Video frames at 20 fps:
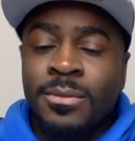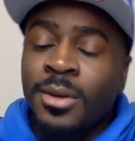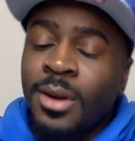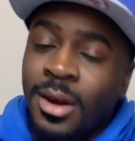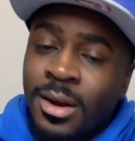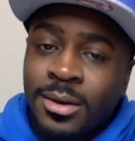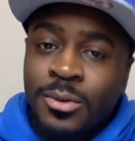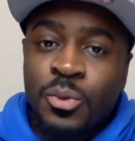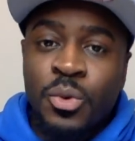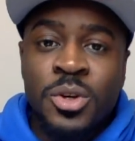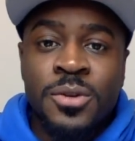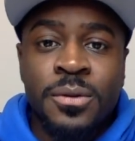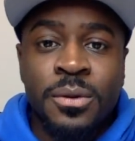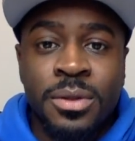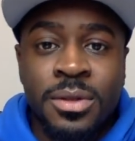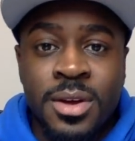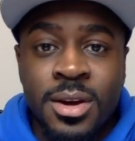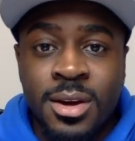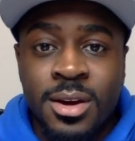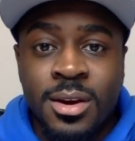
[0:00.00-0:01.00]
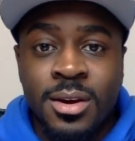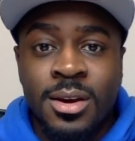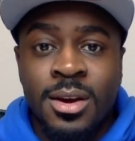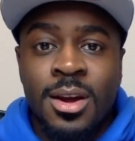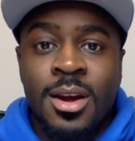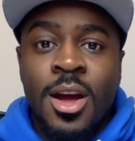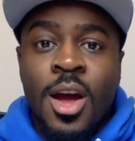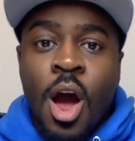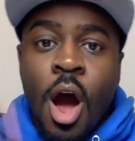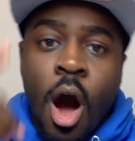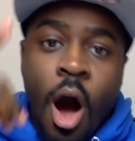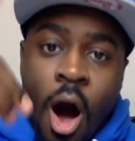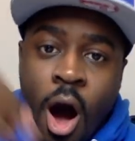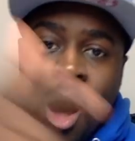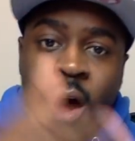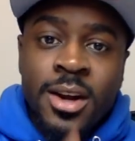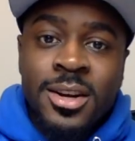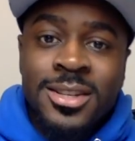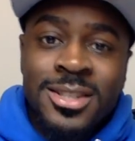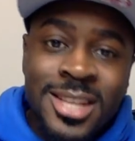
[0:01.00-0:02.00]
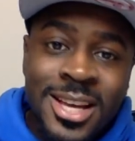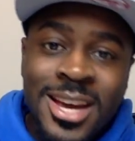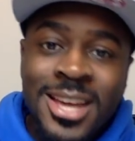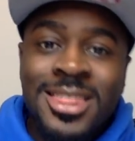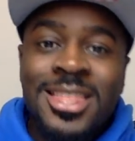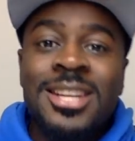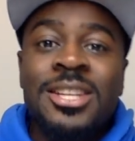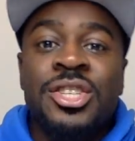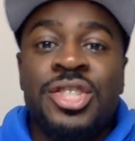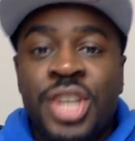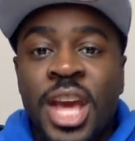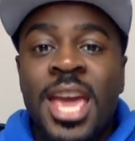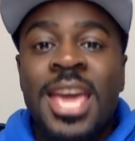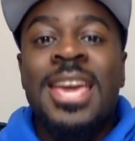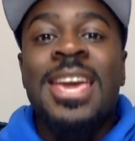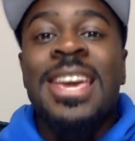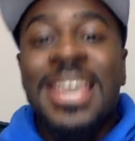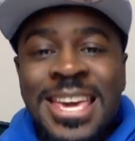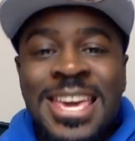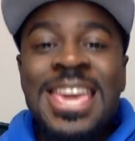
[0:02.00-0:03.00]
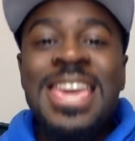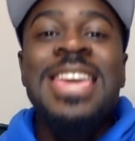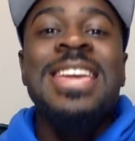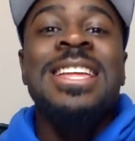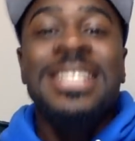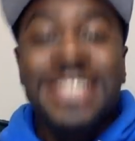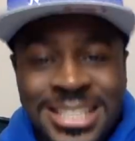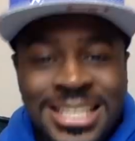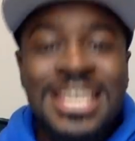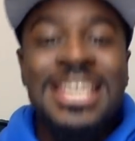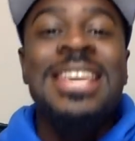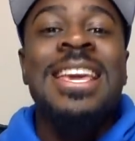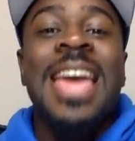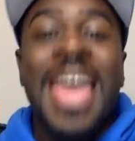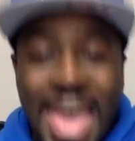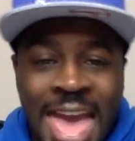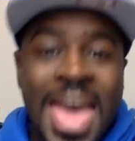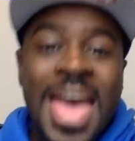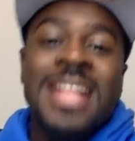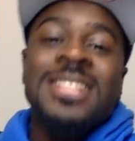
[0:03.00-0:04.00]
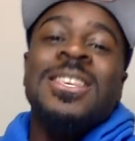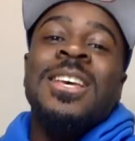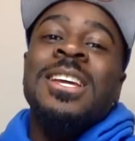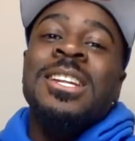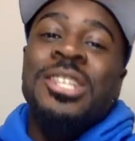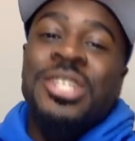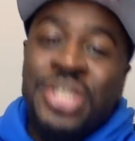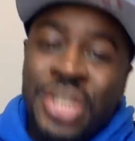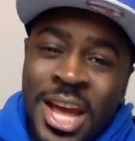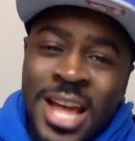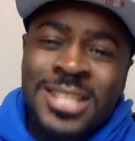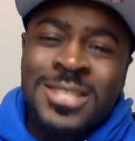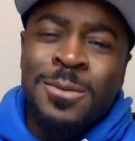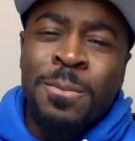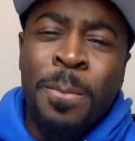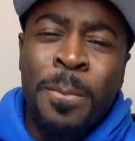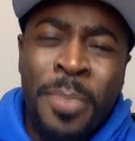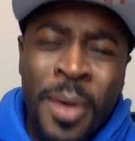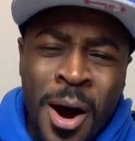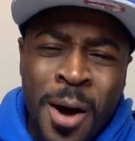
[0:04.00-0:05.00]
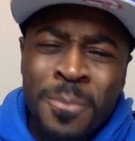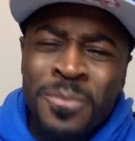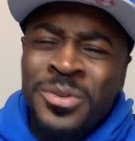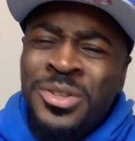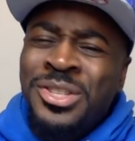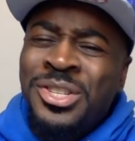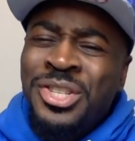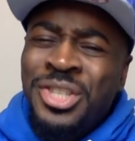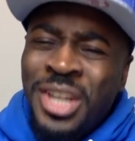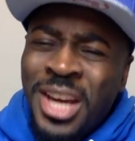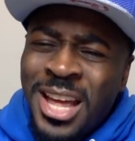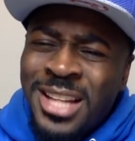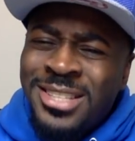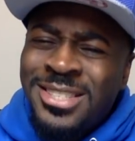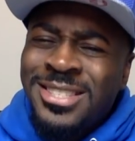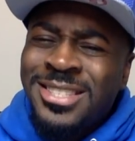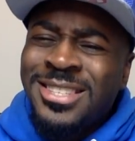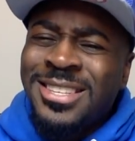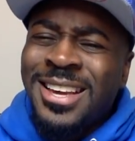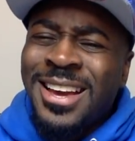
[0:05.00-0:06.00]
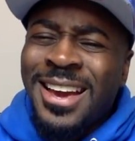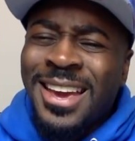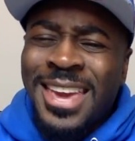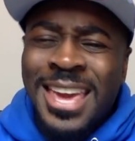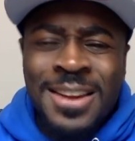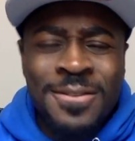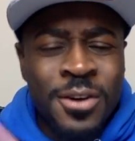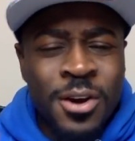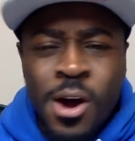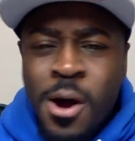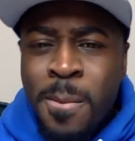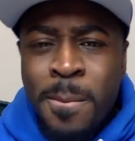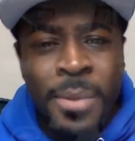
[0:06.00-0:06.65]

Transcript: Wishful thinking. On to the J-E-T-S, Jets, bums, Jets. I can't even call them